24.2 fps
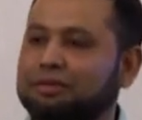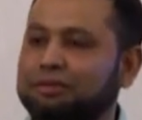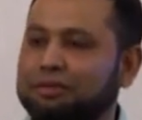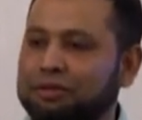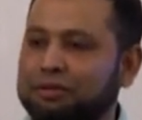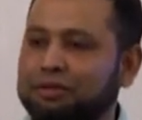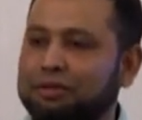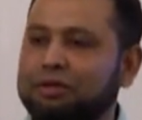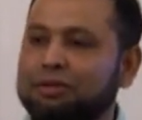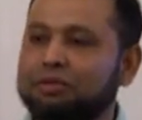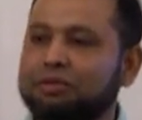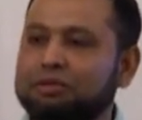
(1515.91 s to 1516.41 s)

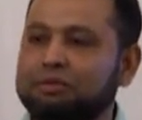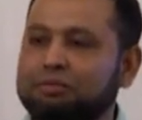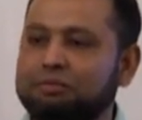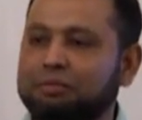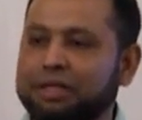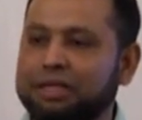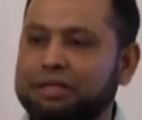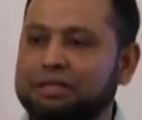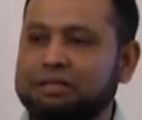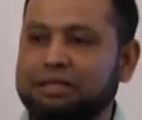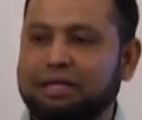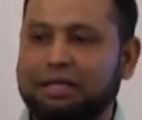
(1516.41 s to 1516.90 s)
You want to
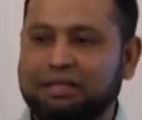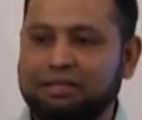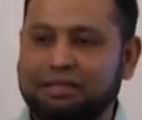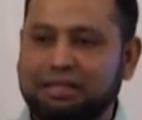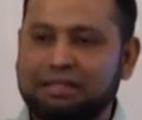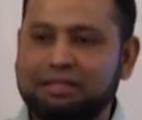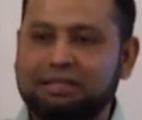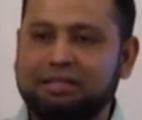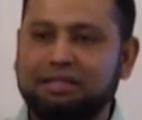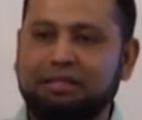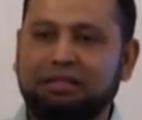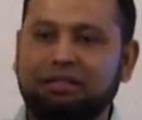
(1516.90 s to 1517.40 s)
mix, as
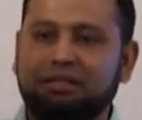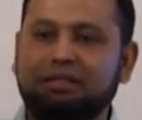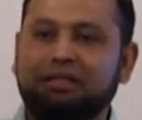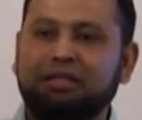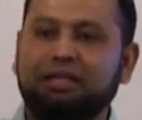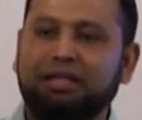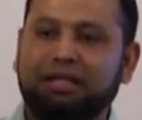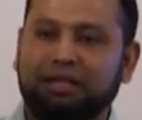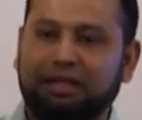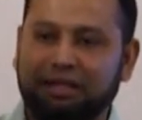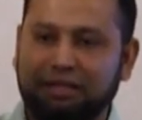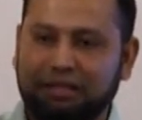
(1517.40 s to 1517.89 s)
I said,
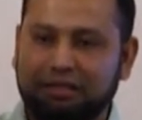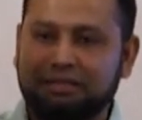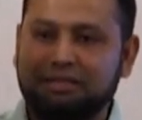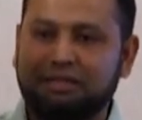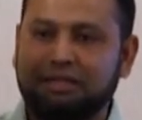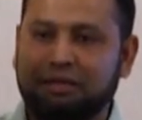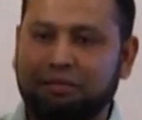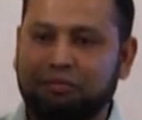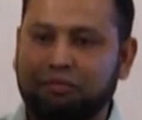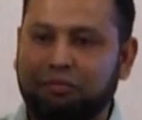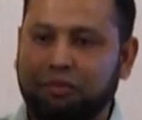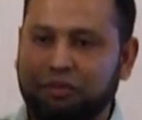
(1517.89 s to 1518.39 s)
three
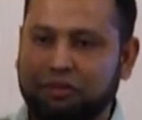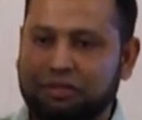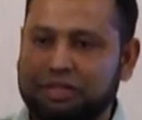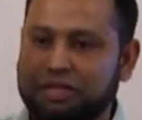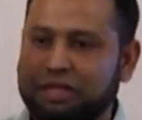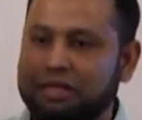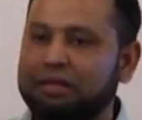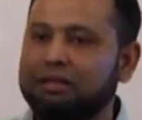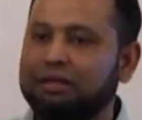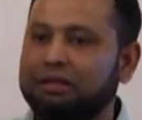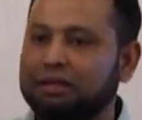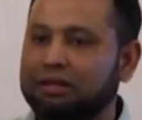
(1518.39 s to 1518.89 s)
samples
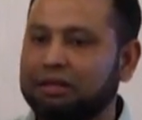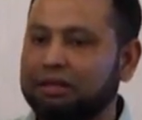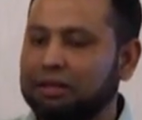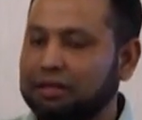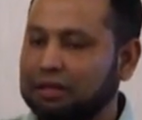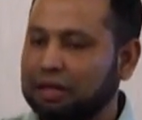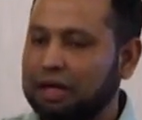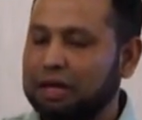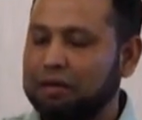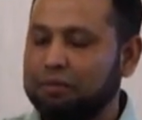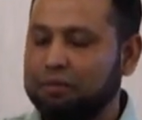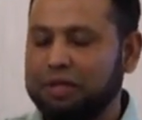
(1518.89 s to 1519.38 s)
at all.
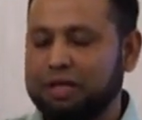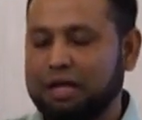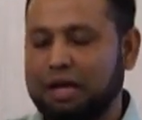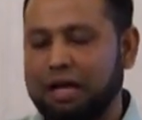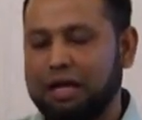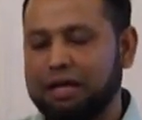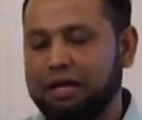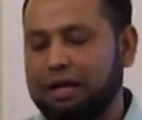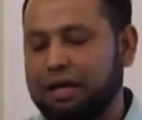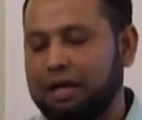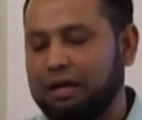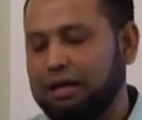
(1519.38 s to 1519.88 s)
I mean,
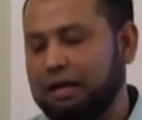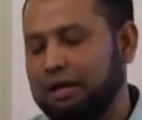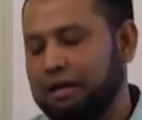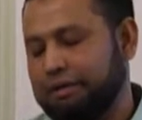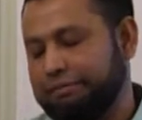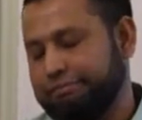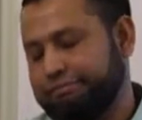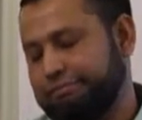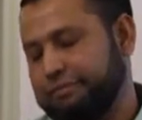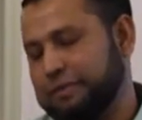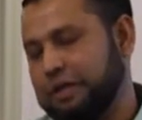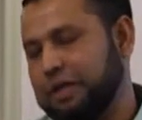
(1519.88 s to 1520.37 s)
I,
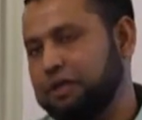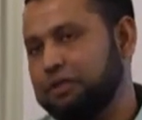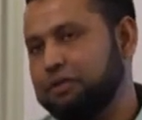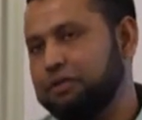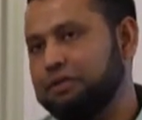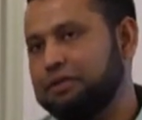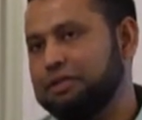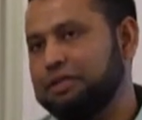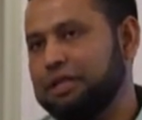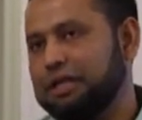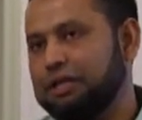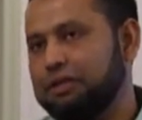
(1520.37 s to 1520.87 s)
I
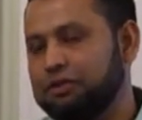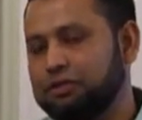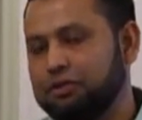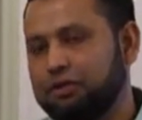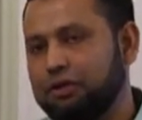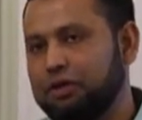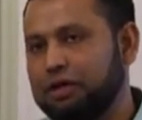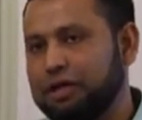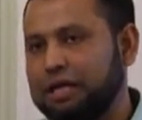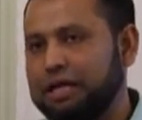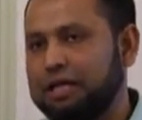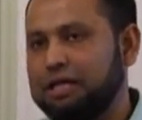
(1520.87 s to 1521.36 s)
should say, should
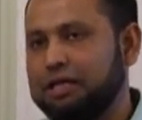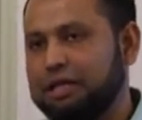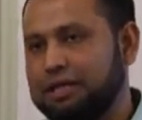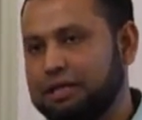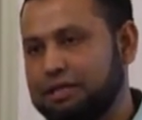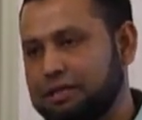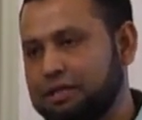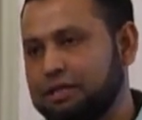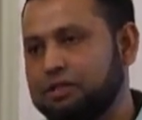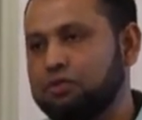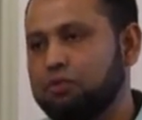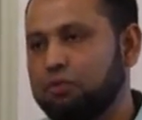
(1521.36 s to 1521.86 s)
not at
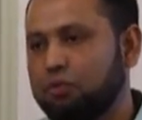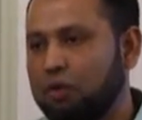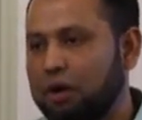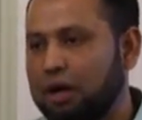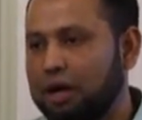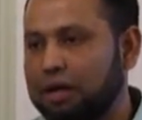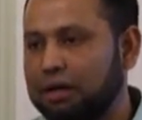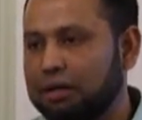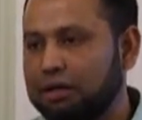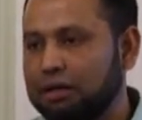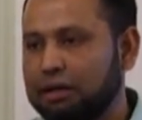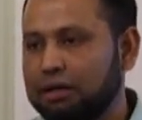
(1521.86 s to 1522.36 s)
least, at least
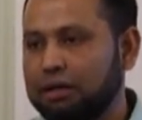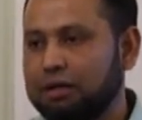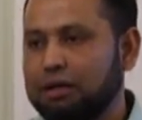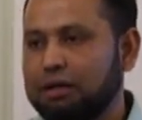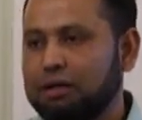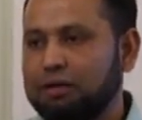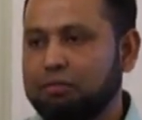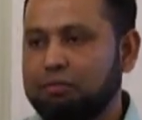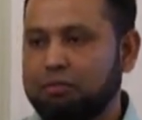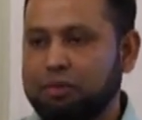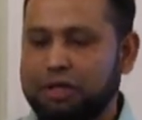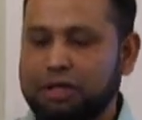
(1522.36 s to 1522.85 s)
one,
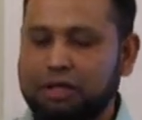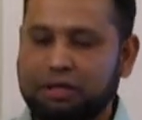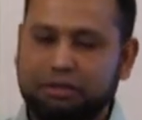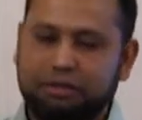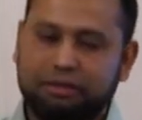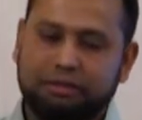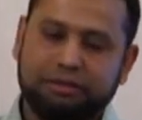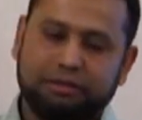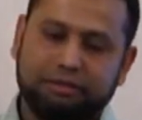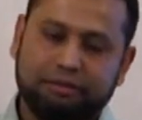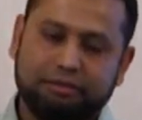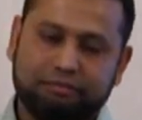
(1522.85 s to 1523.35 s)

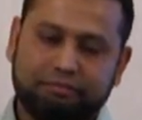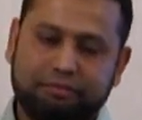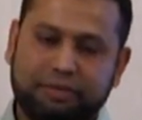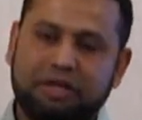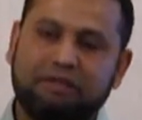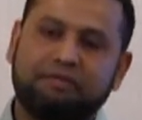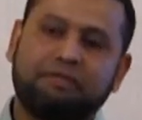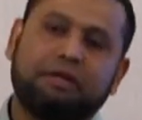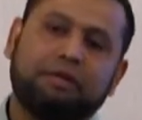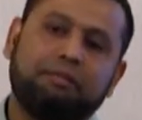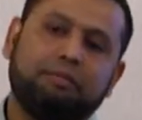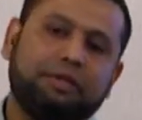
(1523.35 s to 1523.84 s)
but uh,
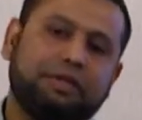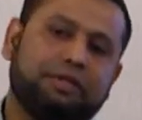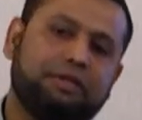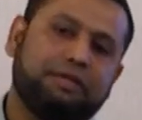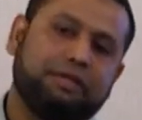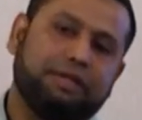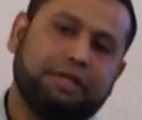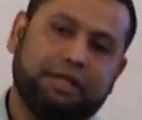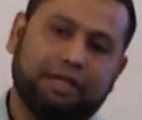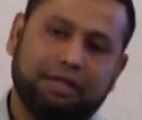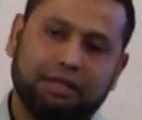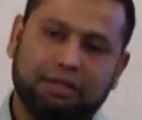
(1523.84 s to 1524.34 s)
preferably
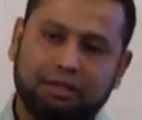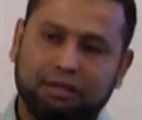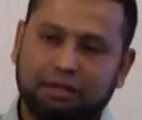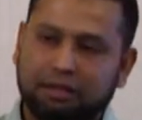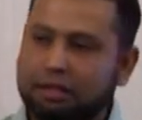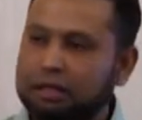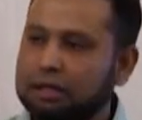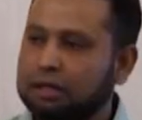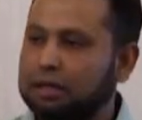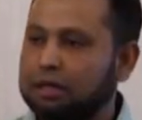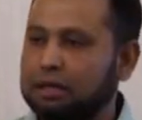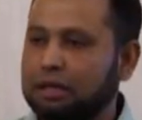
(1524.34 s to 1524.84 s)
three.
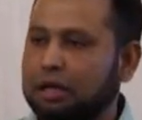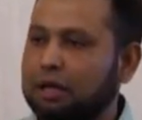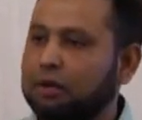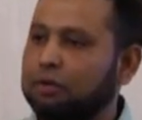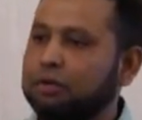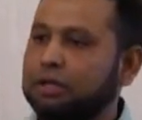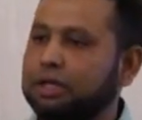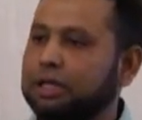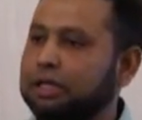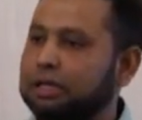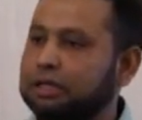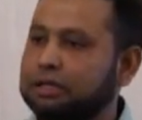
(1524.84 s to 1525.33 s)

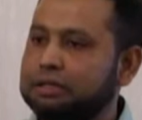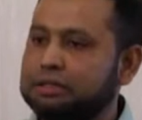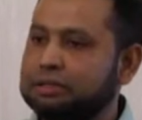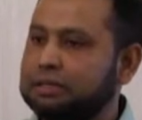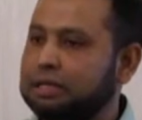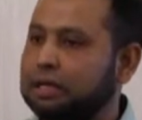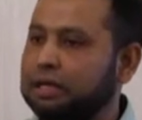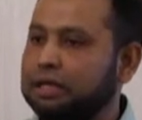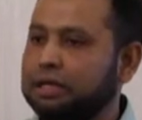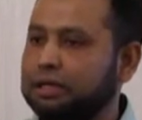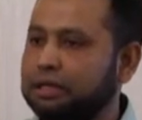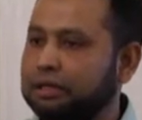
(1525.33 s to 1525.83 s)
Cloudy,
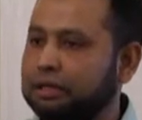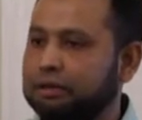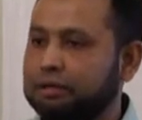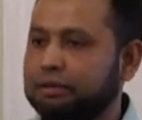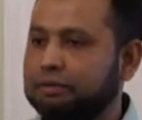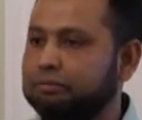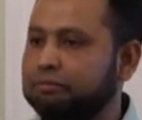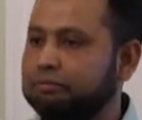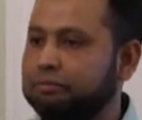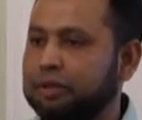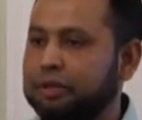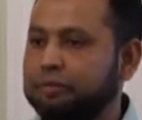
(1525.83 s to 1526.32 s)
sunny,
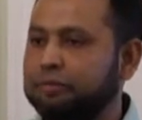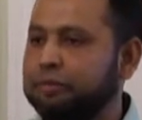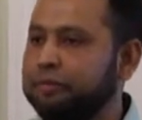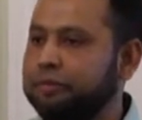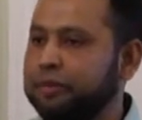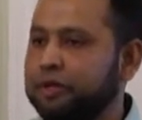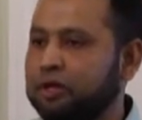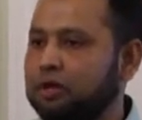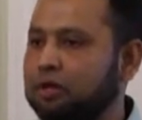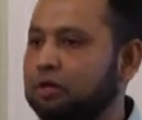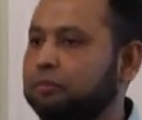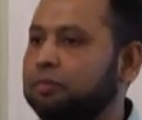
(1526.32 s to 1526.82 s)
maybe
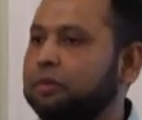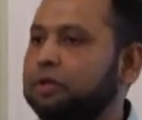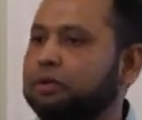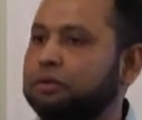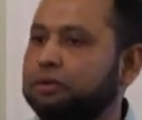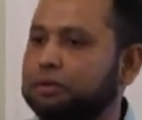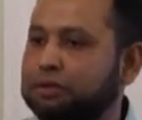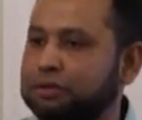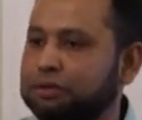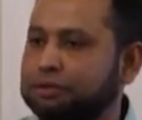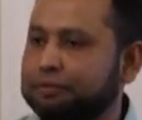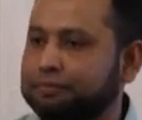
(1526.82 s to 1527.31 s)
middle of the
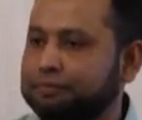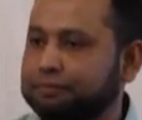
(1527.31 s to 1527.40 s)
road.